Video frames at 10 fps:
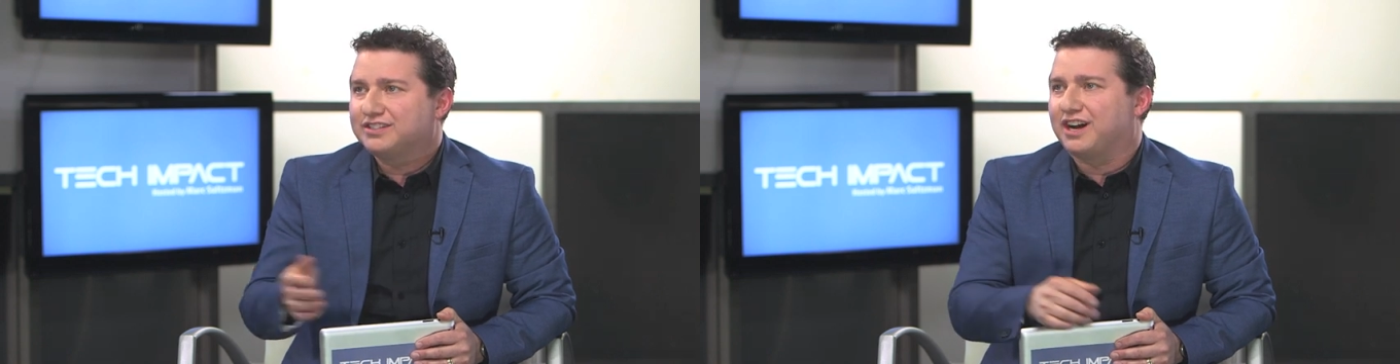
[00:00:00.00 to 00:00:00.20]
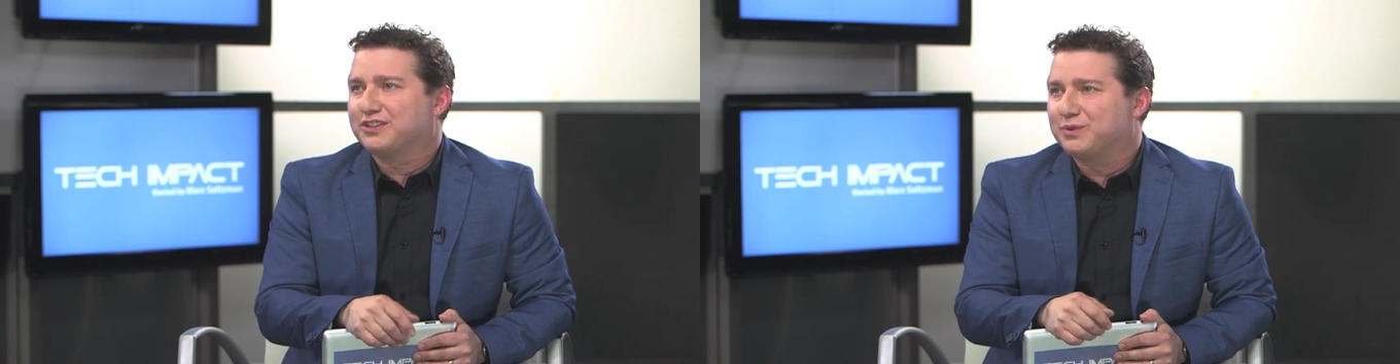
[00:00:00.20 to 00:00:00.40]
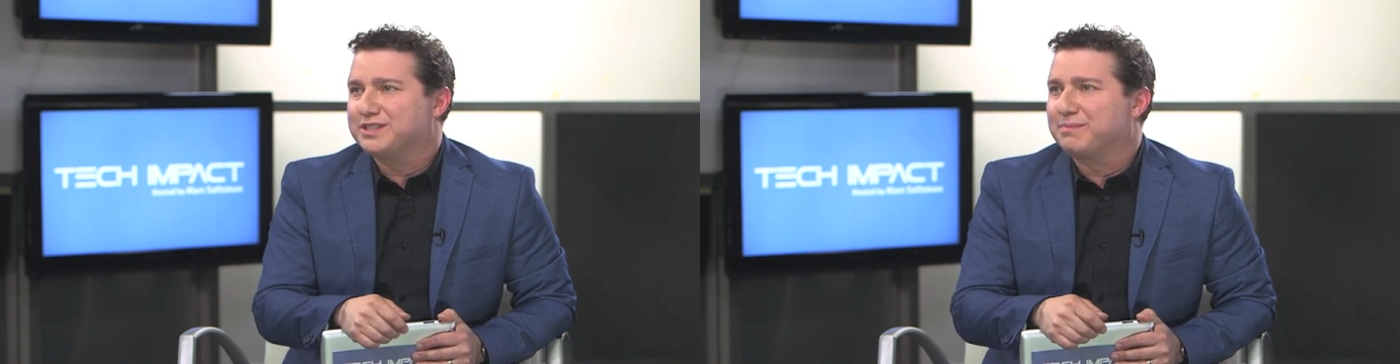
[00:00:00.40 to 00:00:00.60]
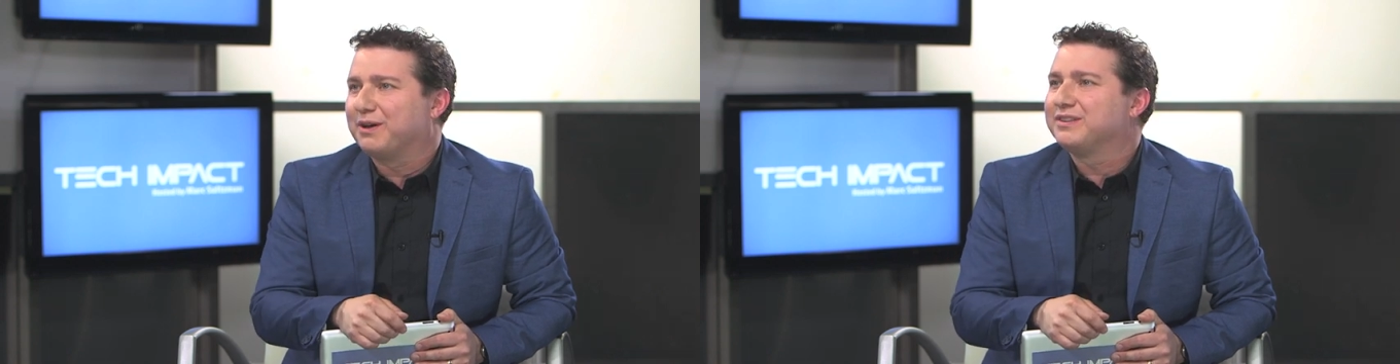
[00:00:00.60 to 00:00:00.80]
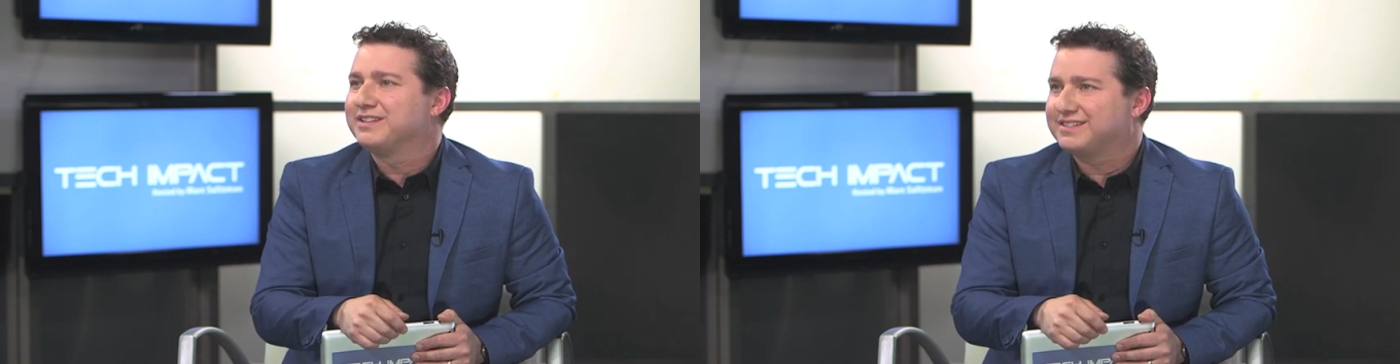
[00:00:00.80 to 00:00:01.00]
talk to us
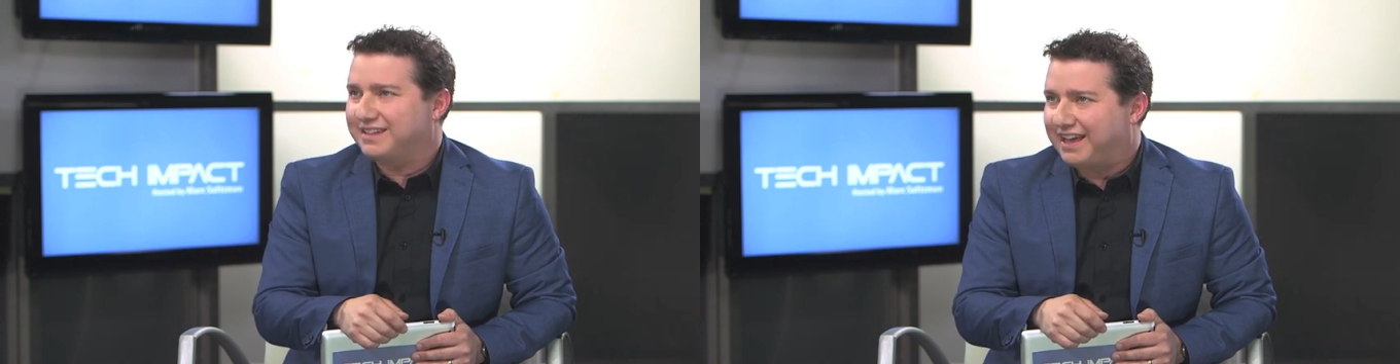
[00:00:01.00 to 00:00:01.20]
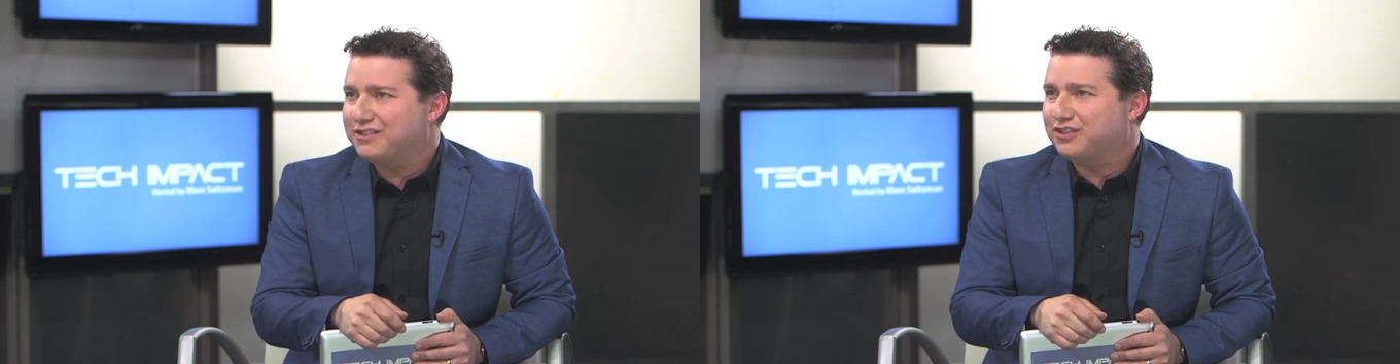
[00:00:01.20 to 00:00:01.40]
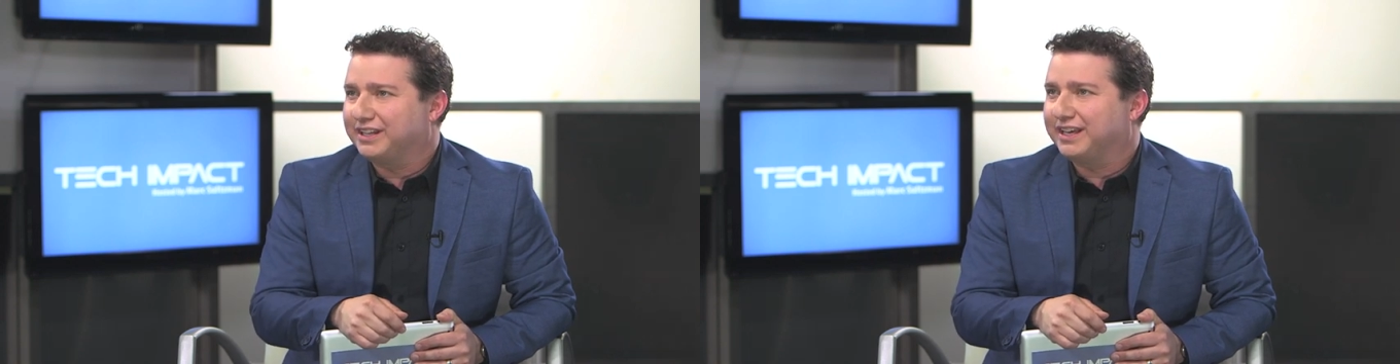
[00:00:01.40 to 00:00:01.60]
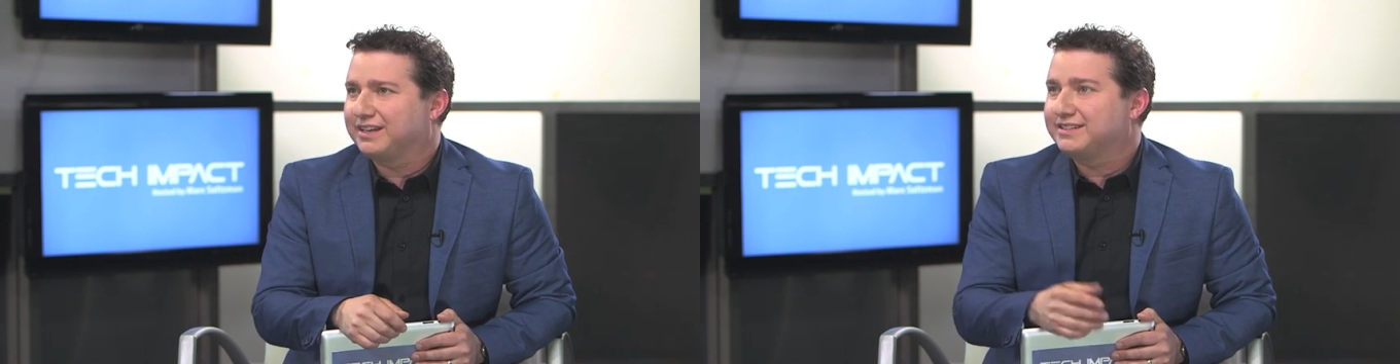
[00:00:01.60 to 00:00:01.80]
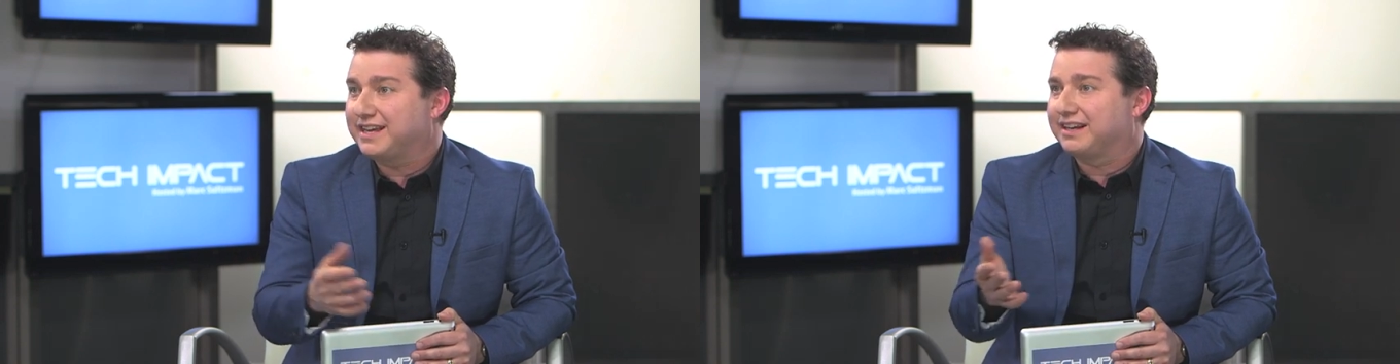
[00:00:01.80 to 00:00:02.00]
about this EdgeLink
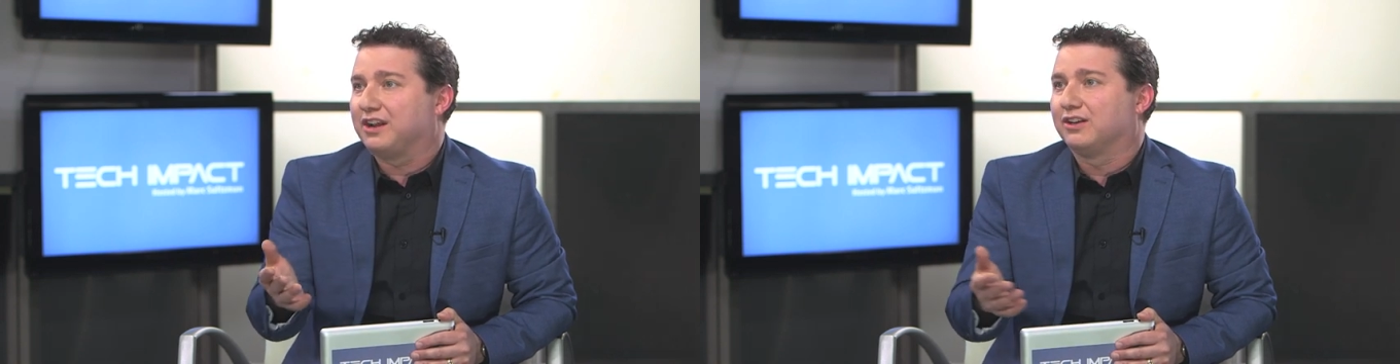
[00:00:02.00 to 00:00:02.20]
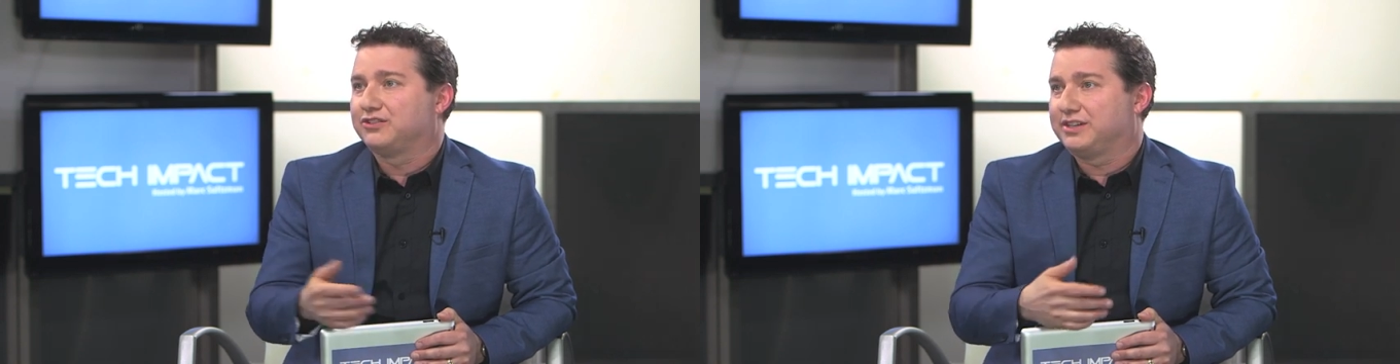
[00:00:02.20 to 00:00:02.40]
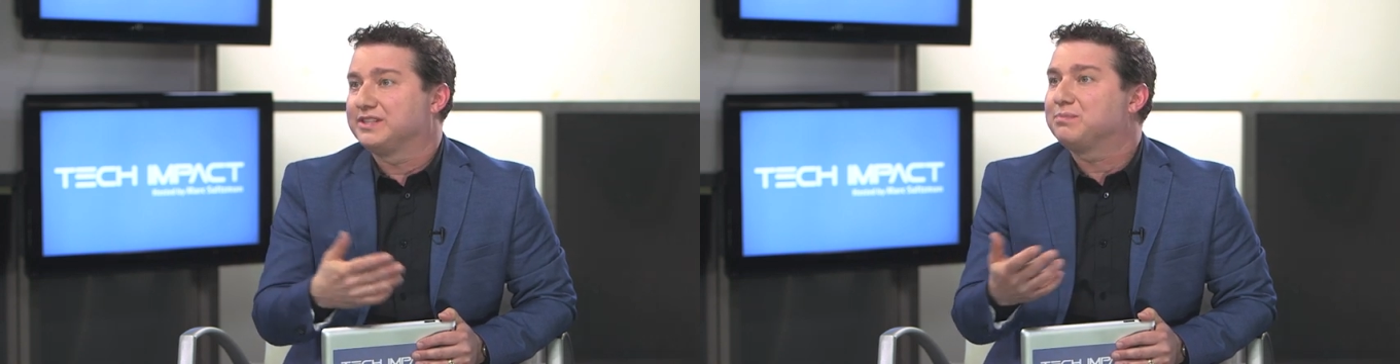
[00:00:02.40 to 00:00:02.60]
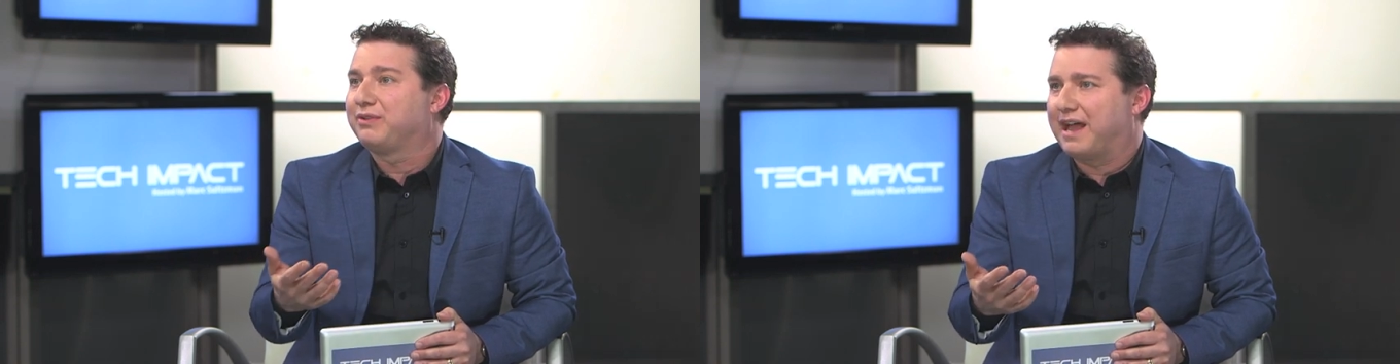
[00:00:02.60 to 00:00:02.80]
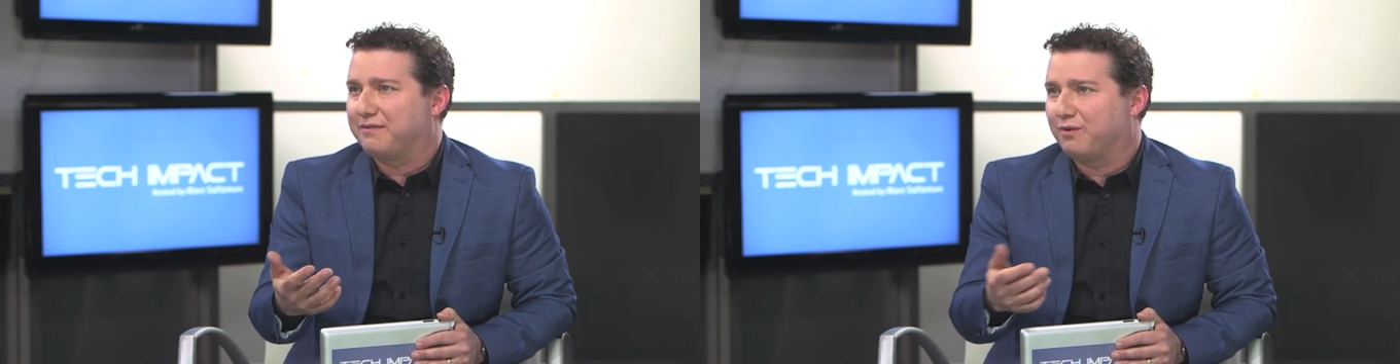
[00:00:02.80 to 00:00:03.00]
technology, this
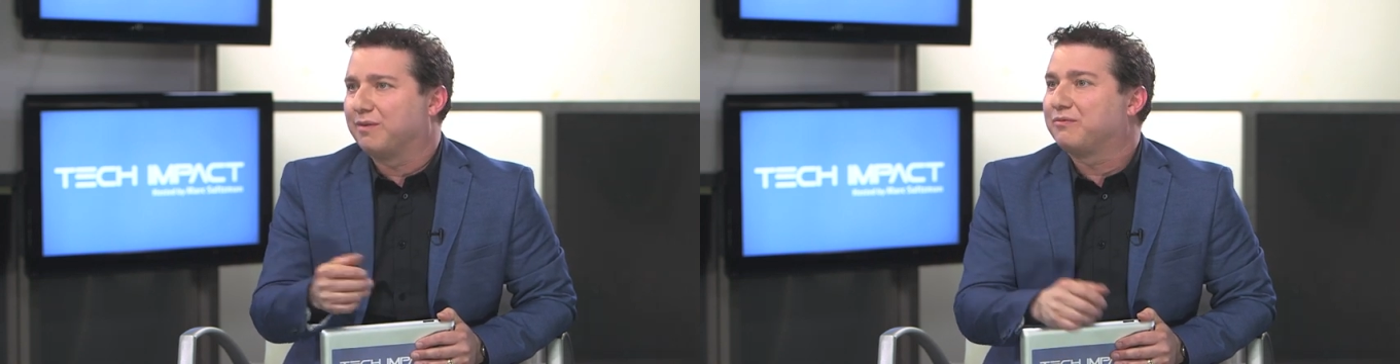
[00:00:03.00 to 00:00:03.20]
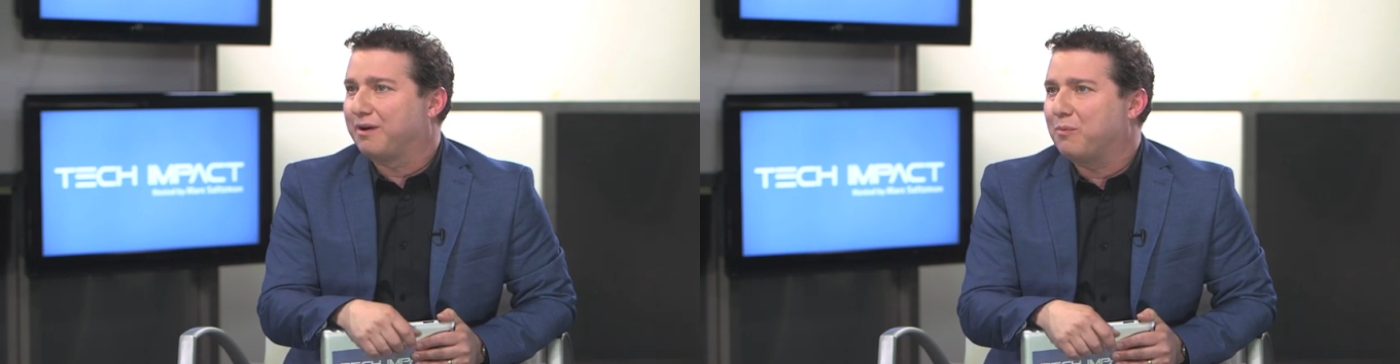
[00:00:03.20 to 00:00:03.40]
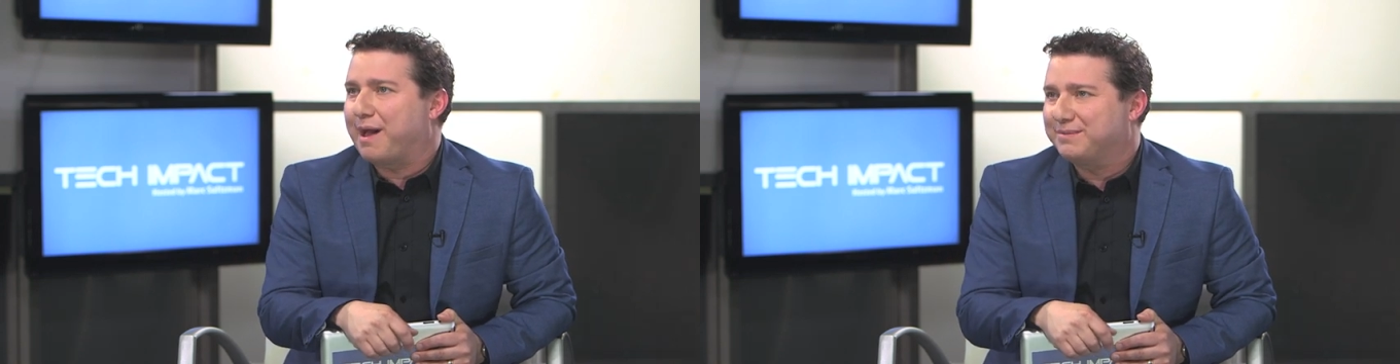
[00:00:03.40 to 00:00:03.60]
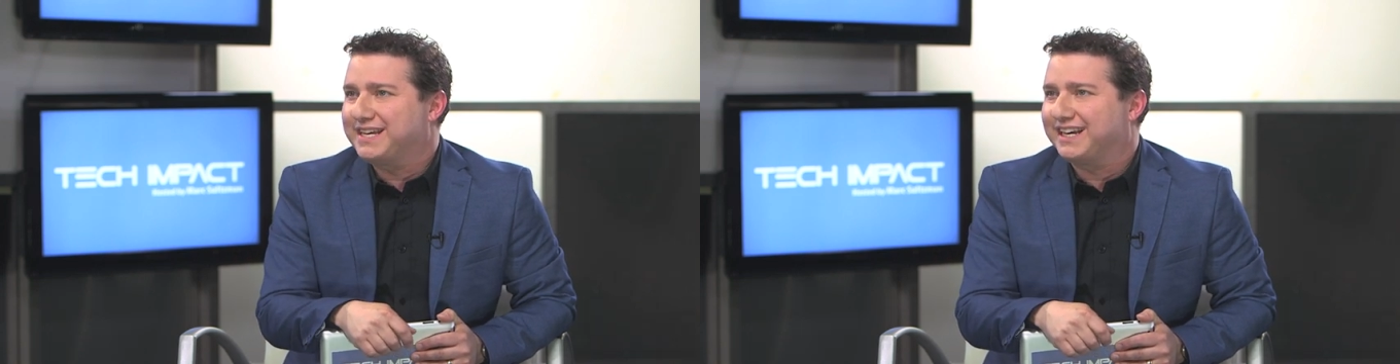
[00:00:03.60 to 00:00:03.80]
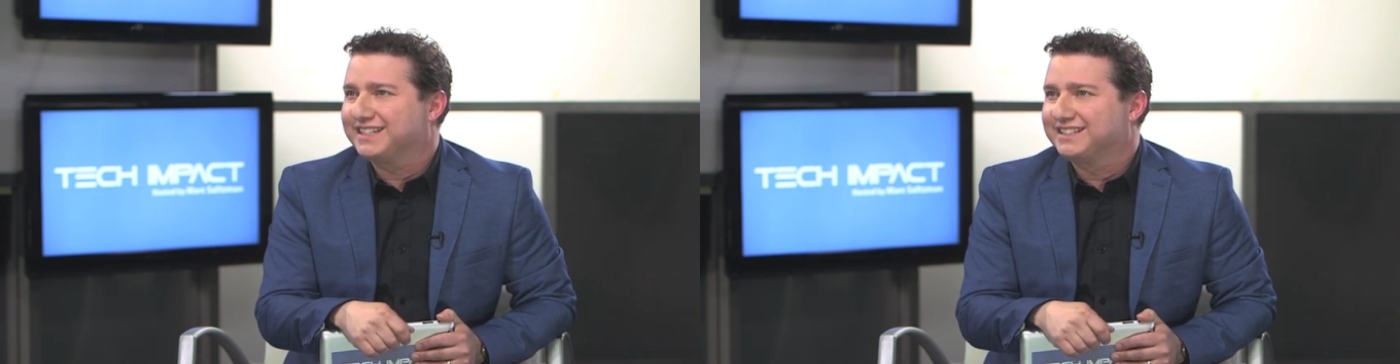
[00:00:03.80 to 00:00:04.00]
platform from Wabtec.